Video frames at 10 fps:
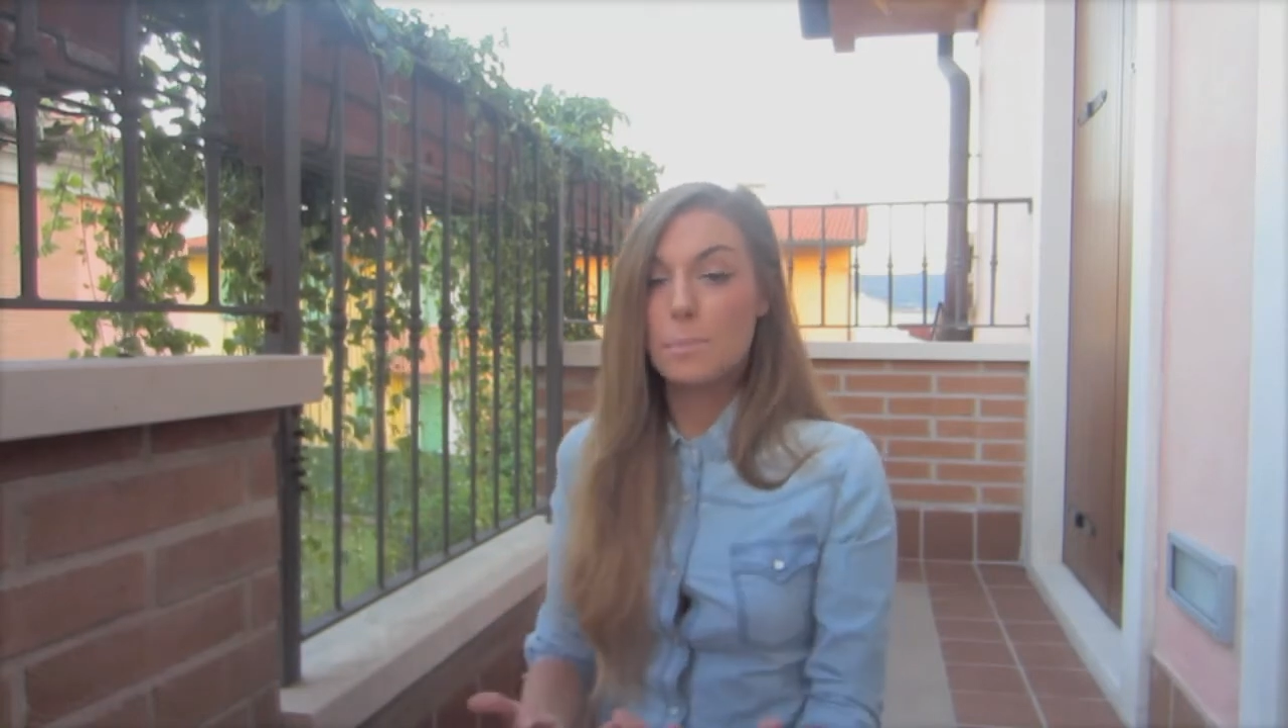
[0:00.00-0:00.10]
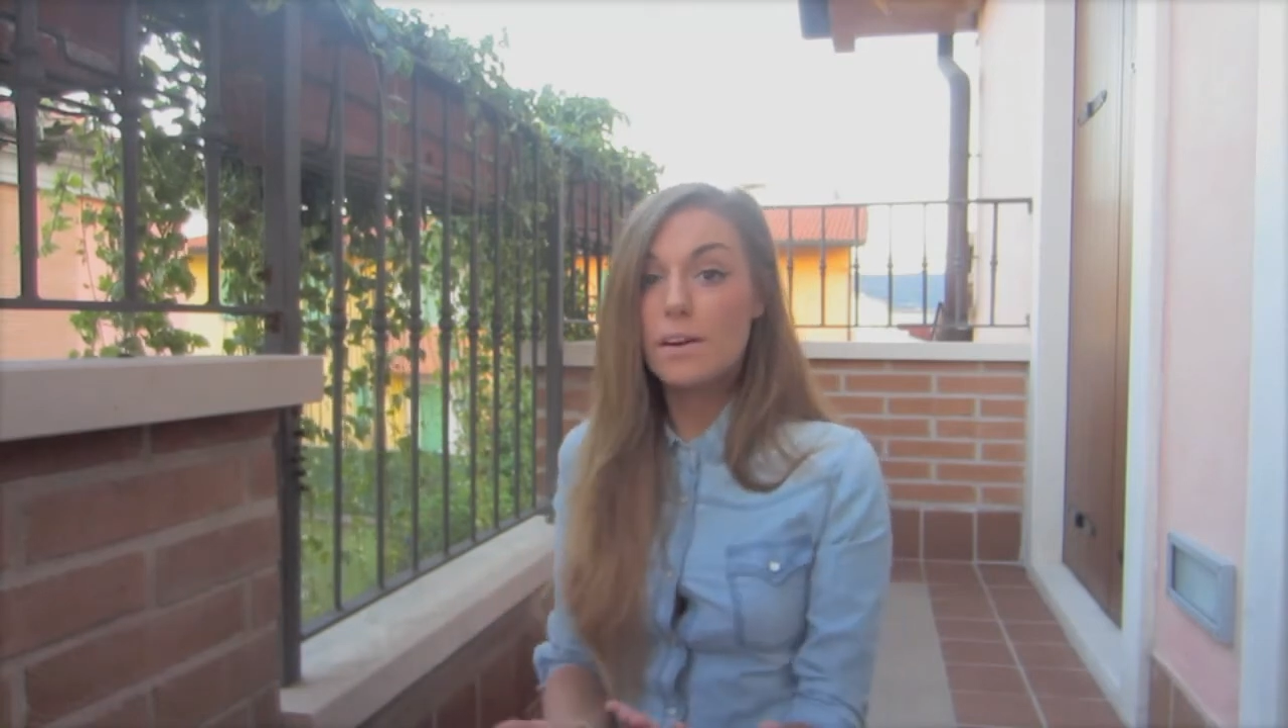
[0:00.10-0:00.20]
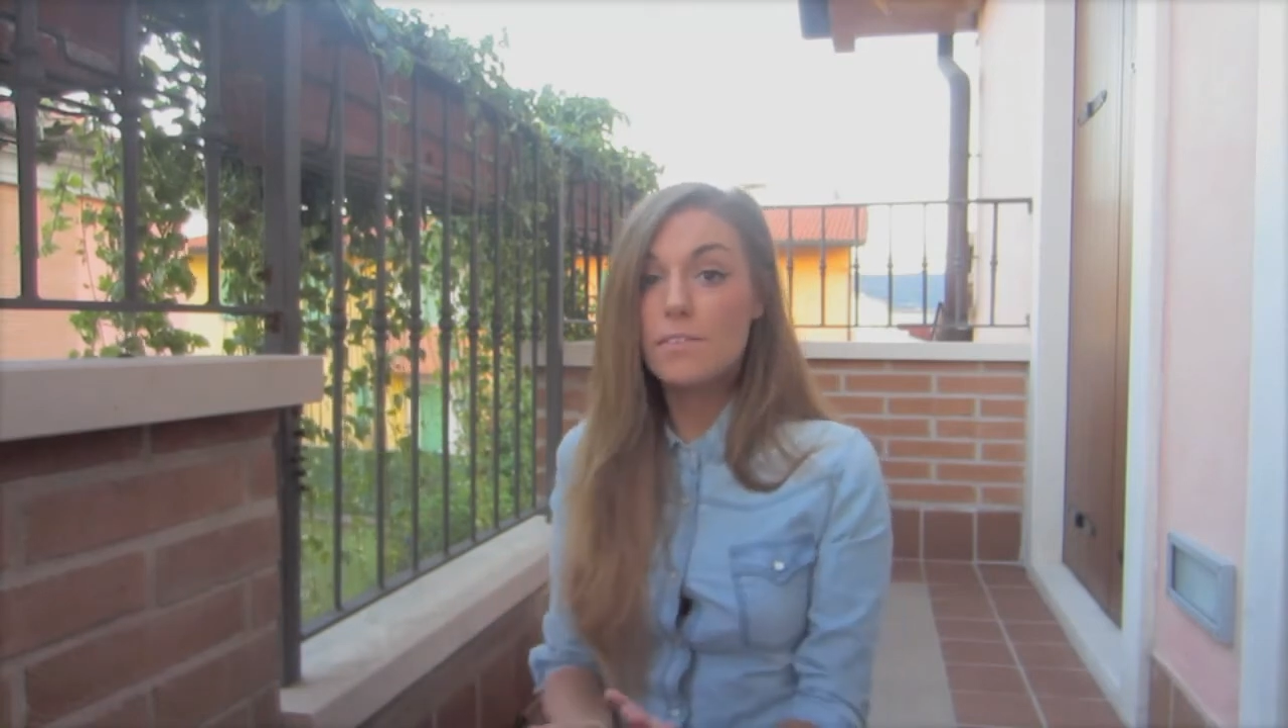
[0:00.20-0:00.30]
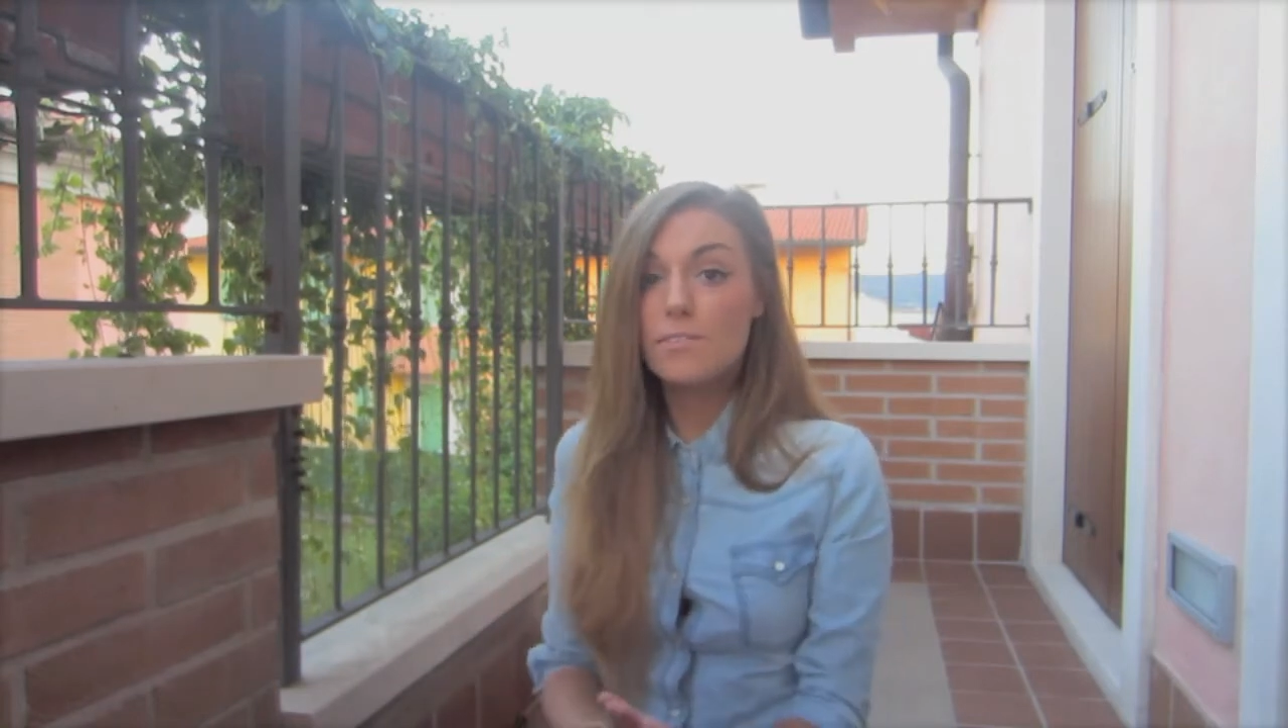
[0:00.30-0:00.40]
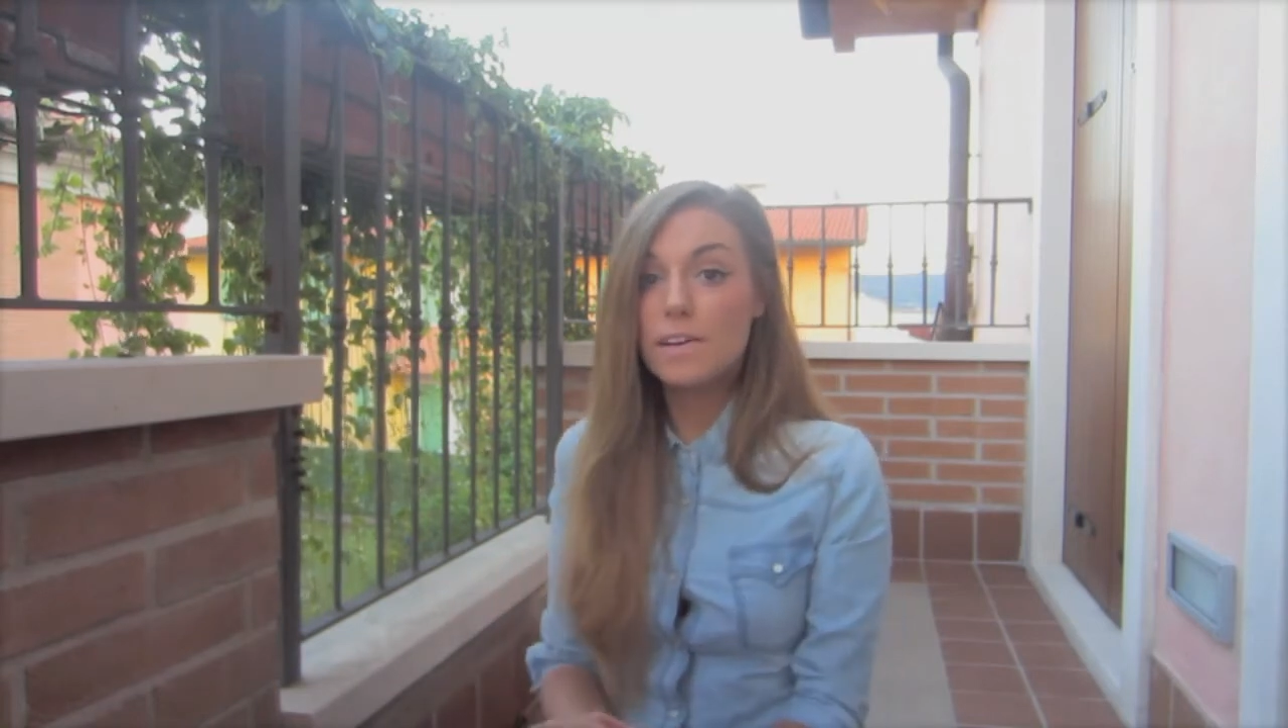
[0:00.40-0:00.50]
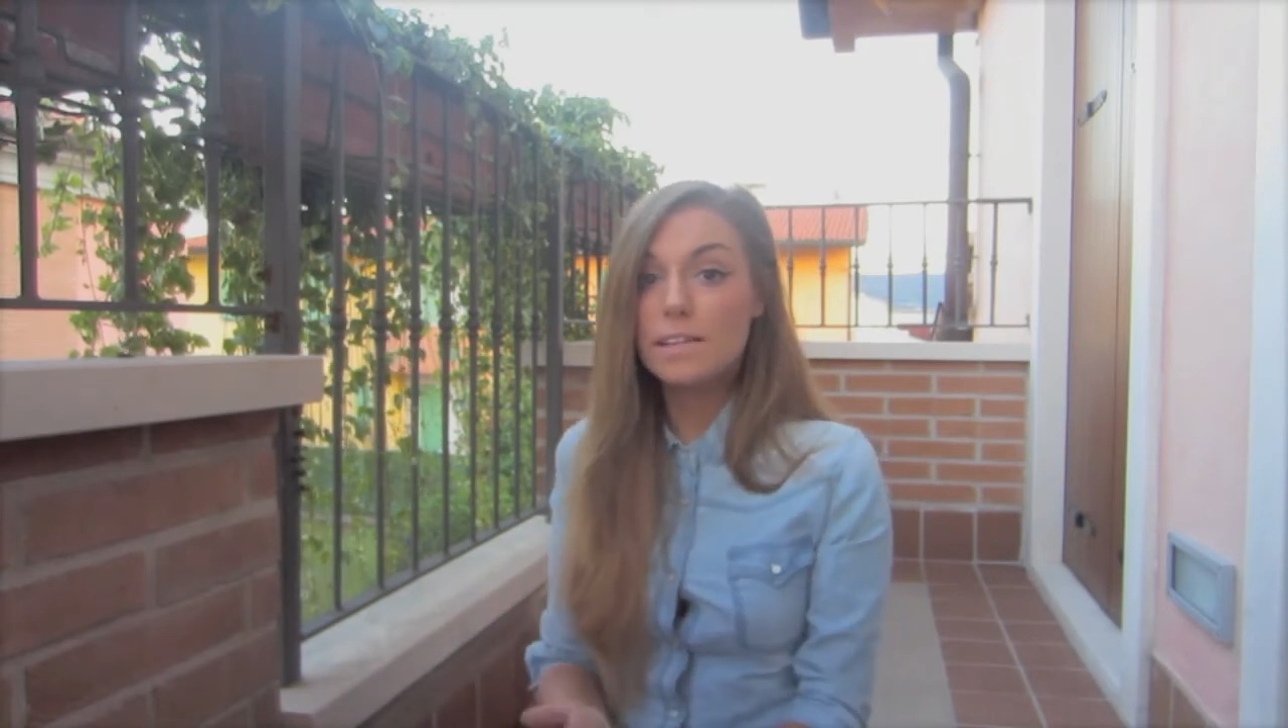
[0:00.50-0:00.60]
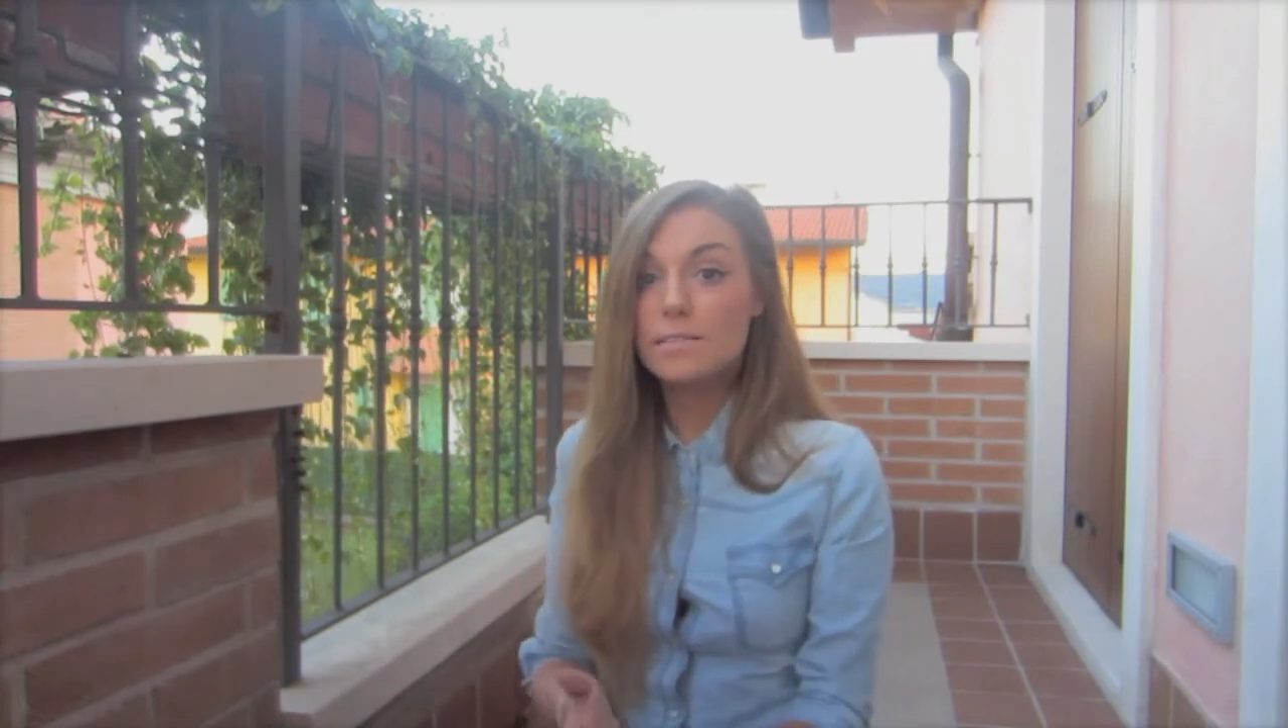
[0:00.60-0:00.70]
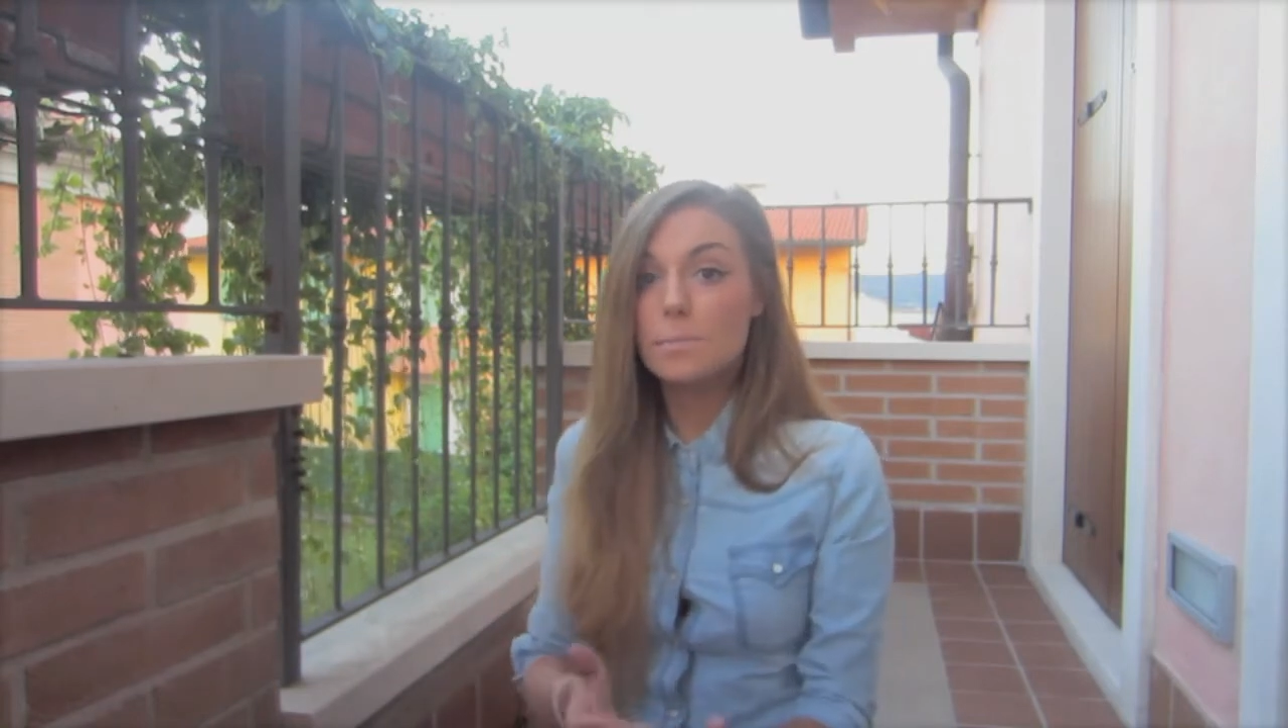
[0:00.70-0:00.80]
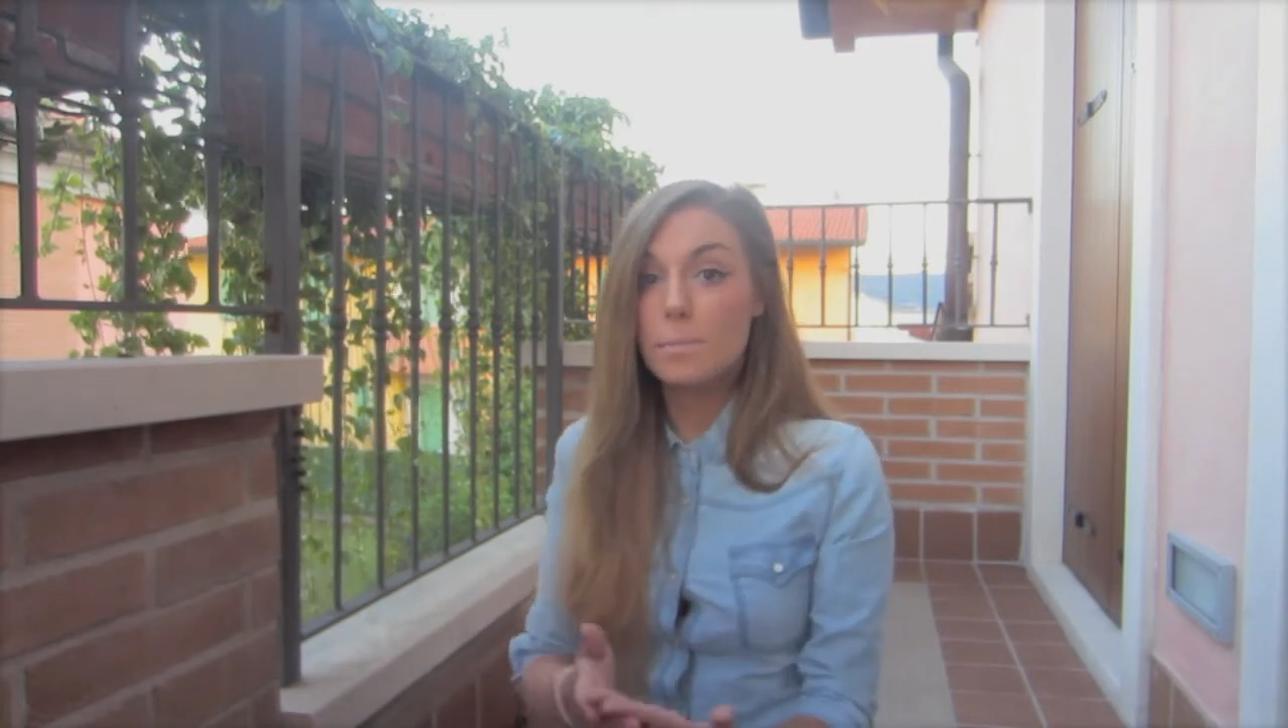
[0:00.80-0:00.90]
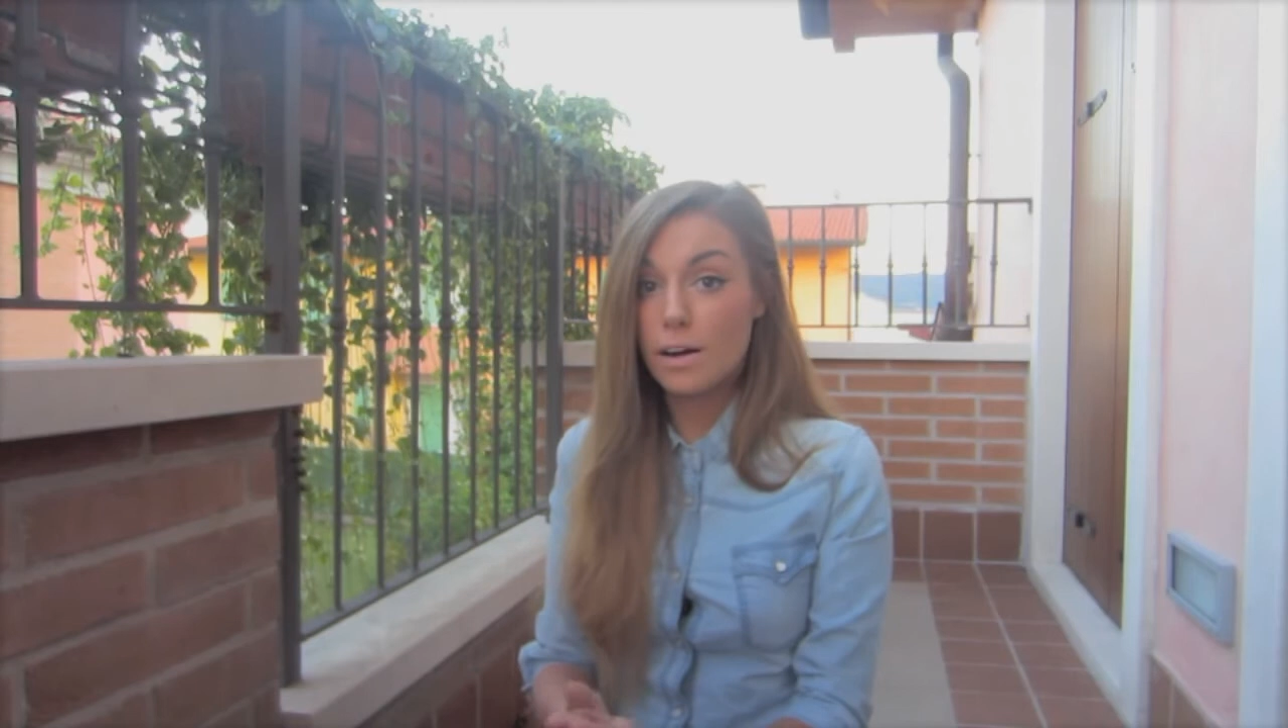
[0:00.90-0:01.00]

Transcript: perfect